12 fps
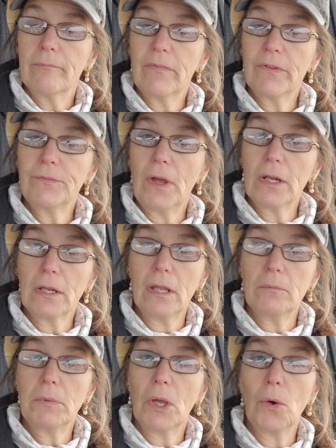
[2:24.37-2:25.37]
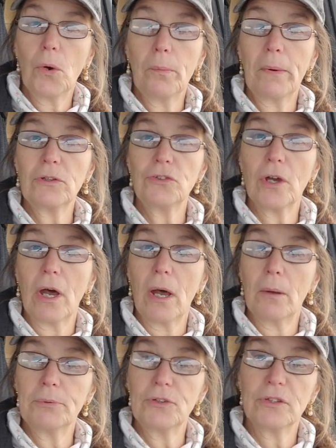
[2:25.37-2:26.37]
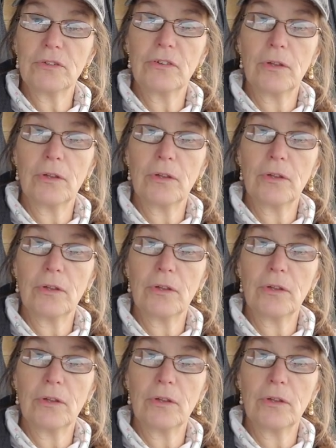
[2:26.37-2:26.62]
the vet gave me a whole bunch of options.